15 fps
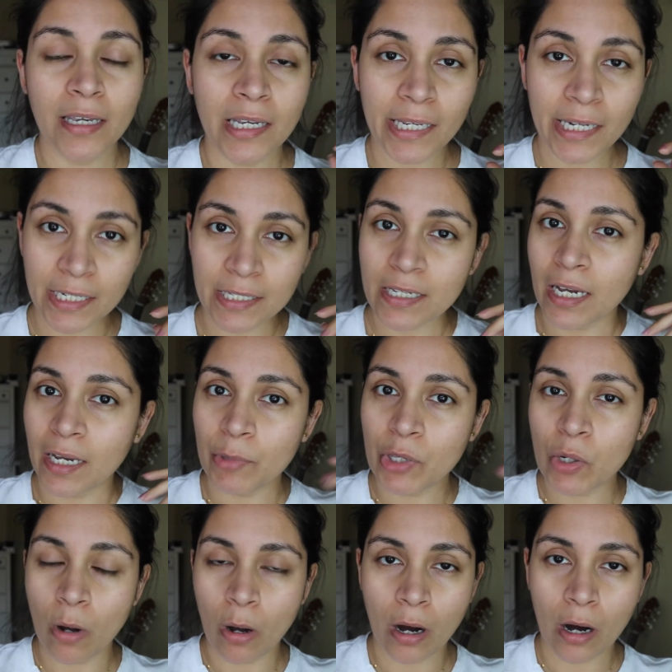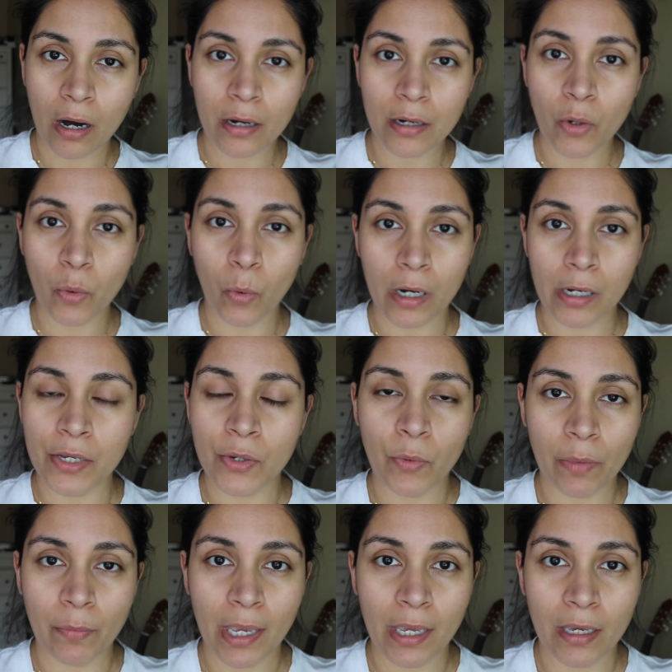Anytime you are working
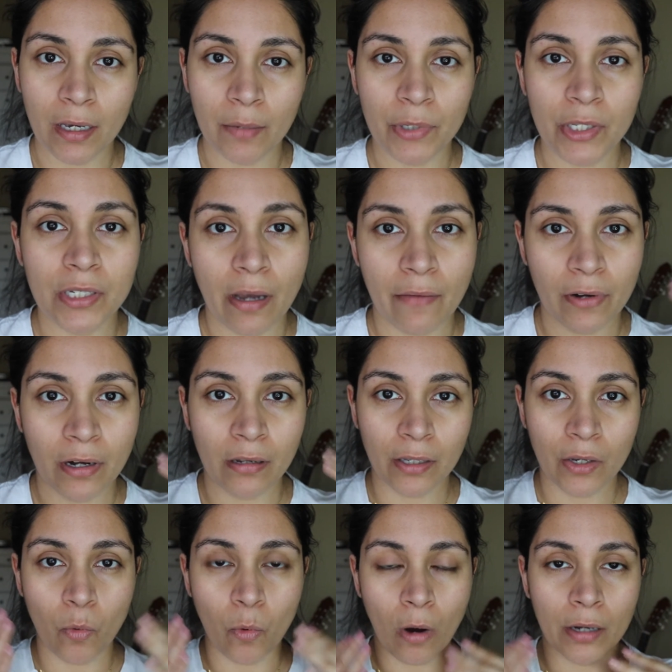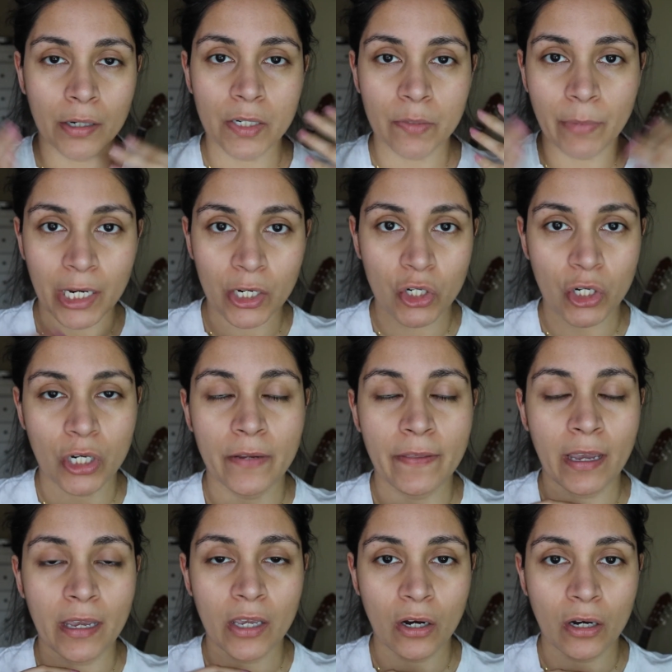with makeup, you definitely want to make sure
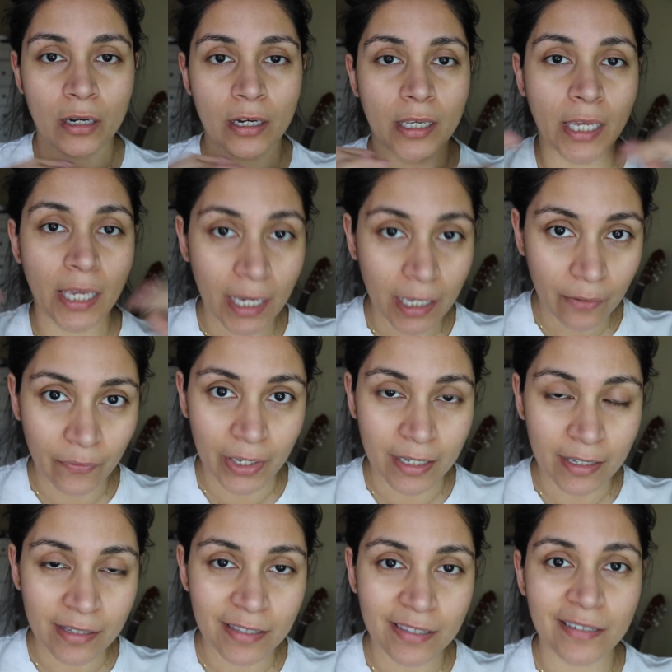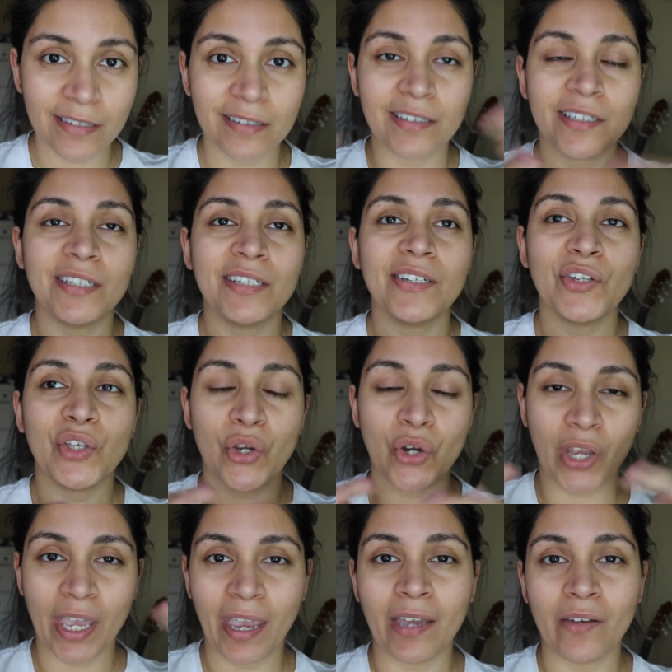that your canvas
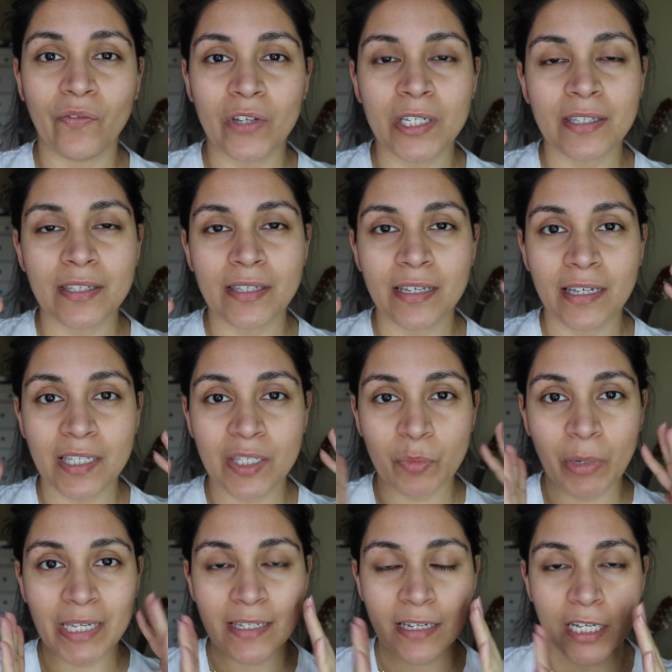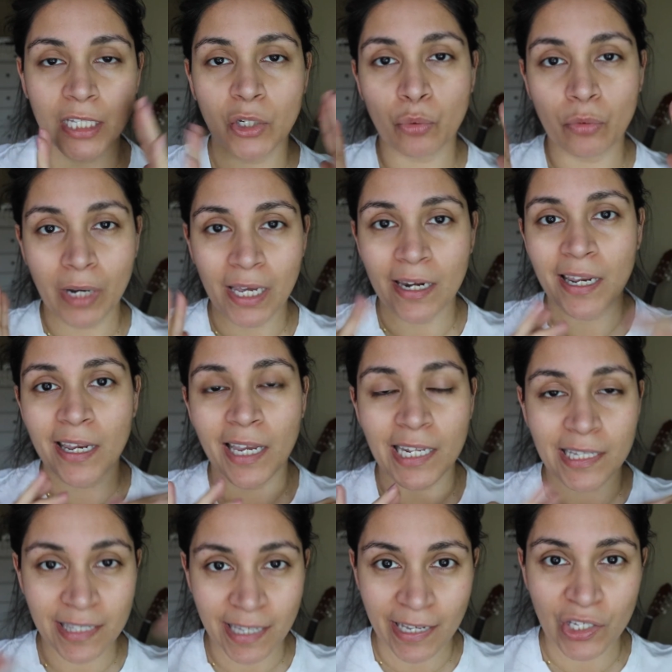is basically ready
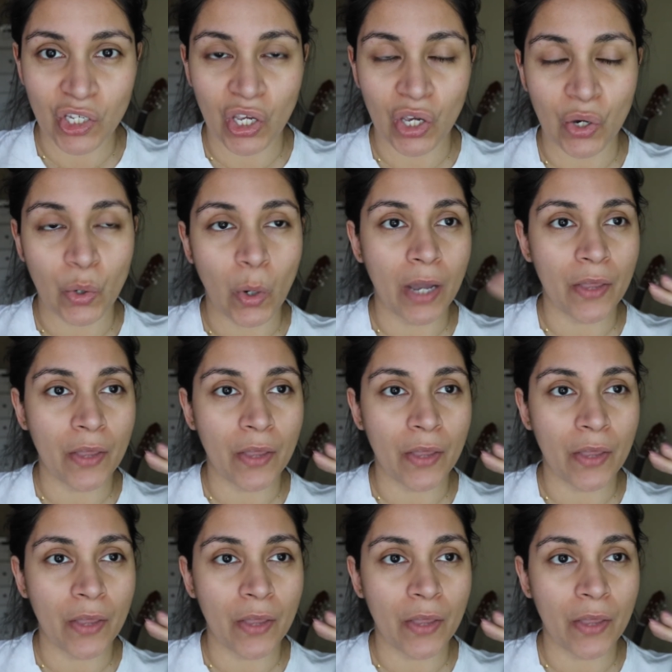and set to go.